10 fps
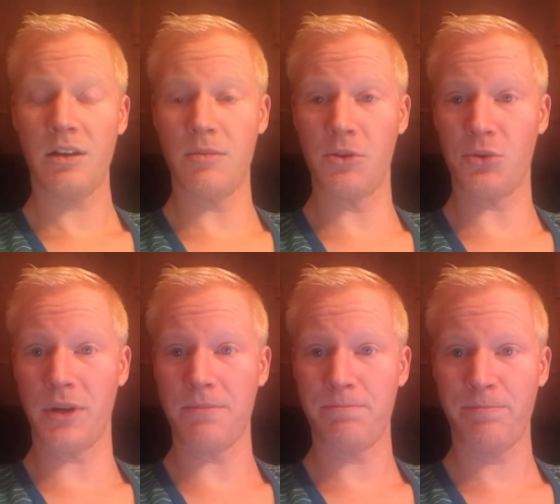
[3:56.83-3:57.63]
Number
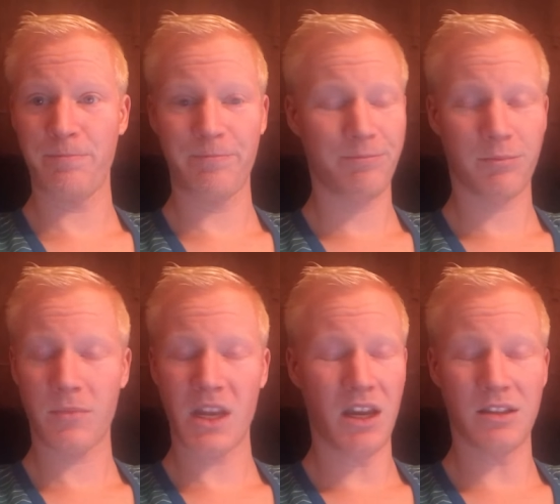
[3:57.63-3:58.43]
three,
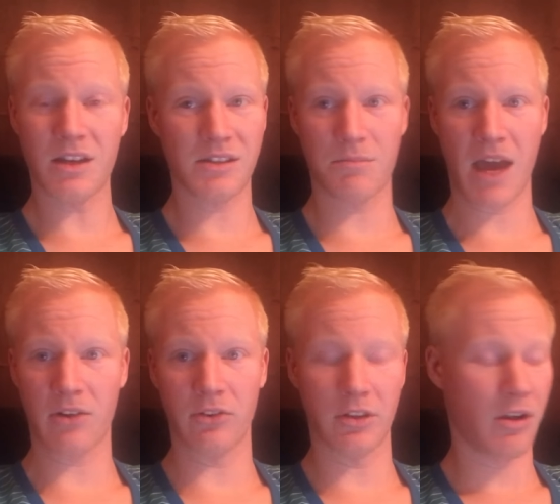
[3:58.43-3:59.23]
it doesn't
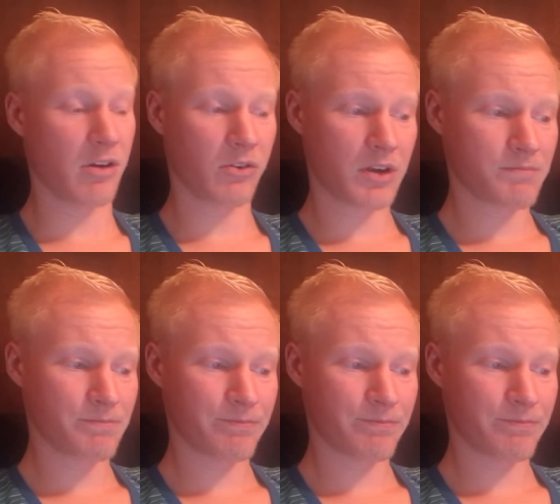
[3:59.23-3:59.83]
matter in the long run.